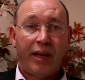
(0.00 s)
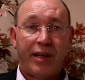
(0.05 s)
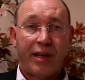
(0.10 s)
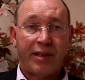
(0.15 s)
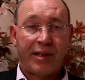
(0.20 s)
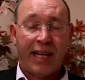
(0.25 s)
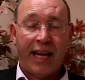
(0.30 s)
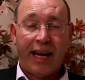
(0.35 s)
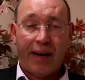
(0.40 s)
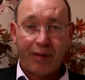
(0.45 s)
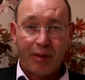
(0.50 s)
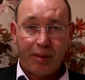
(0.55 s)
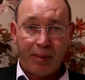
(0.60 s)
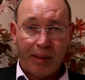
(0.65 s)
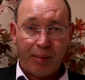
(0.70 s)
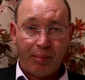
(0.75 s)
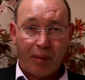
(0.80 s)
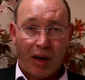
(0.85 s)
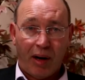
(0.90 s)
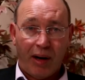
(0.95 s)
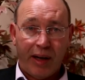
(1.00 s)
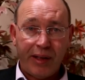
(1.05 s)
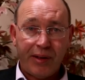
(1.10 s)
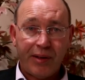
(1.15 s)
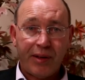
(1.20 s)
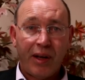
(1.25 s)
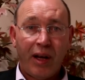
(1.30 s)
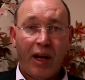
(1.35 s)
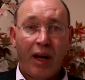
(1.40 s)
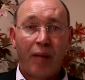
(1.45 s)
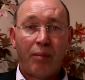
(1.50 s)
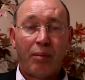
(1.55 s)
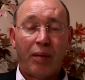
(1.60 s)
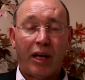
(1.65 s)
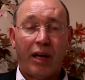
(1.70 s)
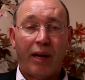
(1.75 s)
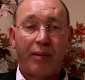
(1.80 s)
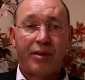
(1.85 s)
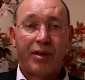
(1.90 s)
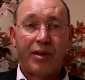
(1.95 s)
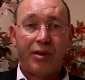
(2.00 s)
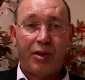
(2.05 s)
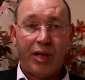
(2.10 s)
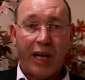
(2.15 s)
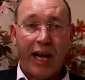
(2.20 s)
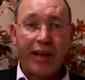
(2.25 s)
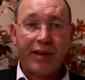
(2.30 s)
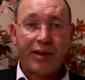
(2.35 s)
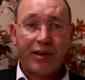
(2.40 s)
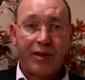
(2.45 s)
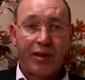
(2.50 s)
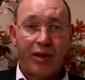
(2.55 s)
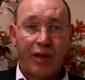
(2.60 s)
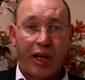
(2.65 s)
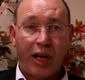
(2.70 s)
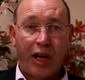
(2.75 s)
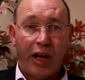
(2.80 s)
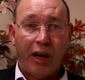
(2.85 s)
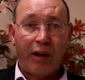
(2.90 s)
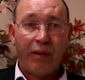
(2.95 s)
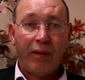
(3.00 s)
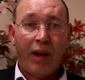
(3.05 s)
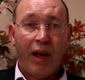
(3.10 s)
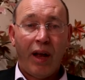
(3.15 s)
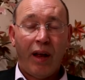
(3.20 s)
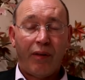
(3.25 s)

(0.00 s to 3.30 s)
It doesn't have to be Byte, but I would suggest to you